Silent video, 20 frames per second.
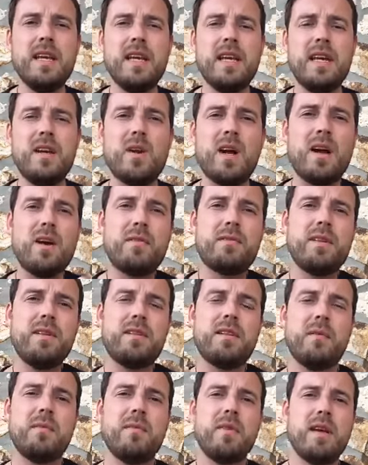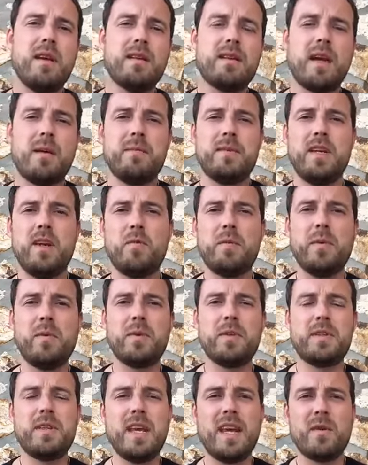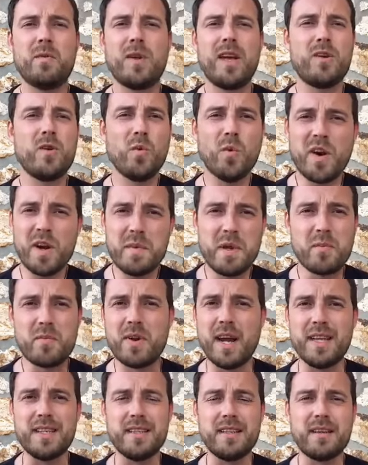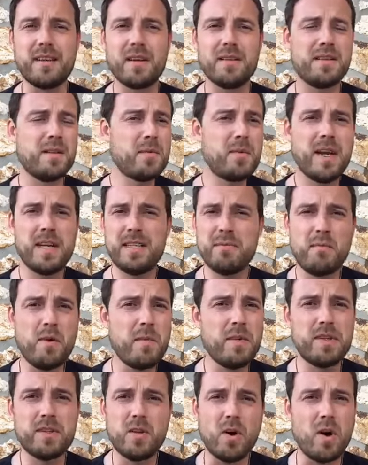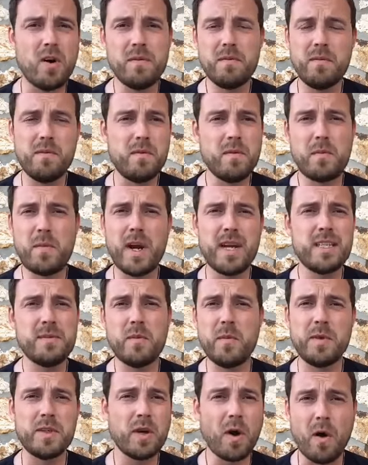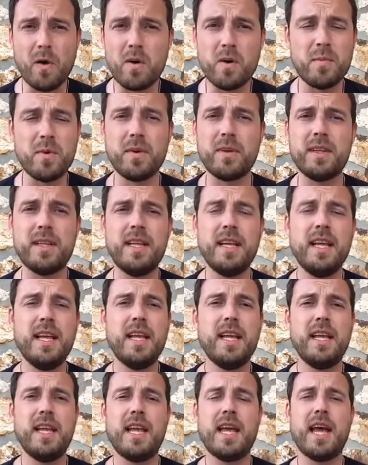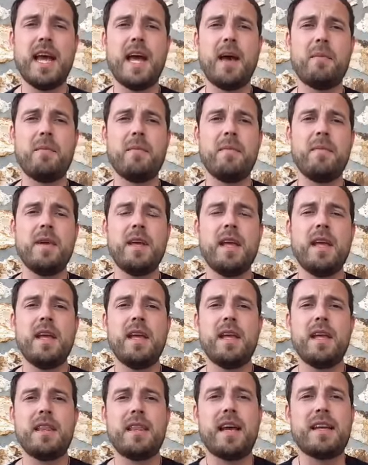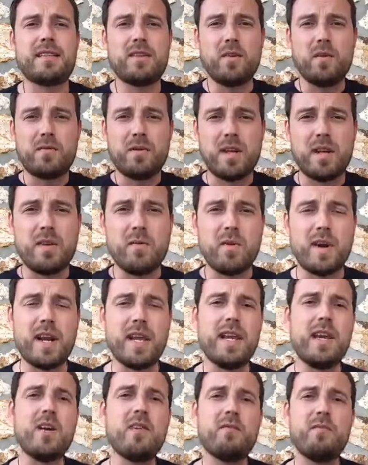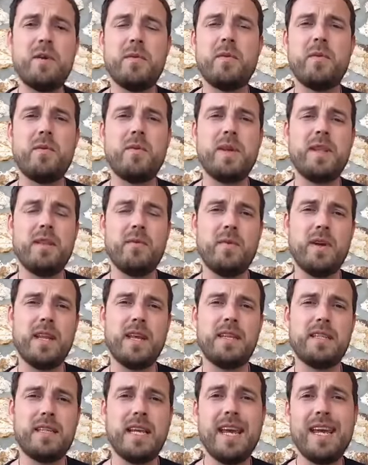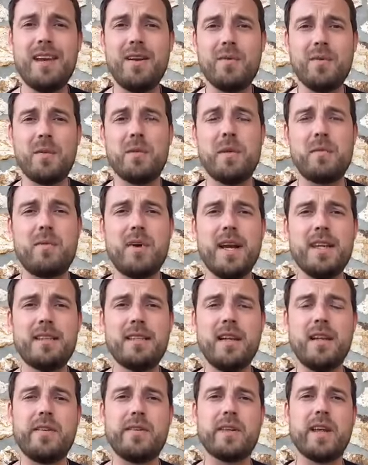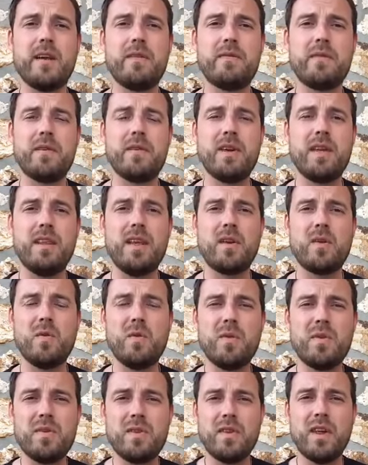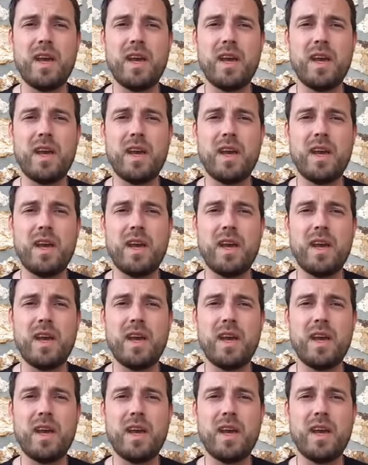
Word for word: You know, I often sometimes hear people saying, "Well, I don't want to be present because the present moment's not the present moment's horrible." Um, that's often what I hear from people when, when I say you want to be present in your life, and they go, "Well,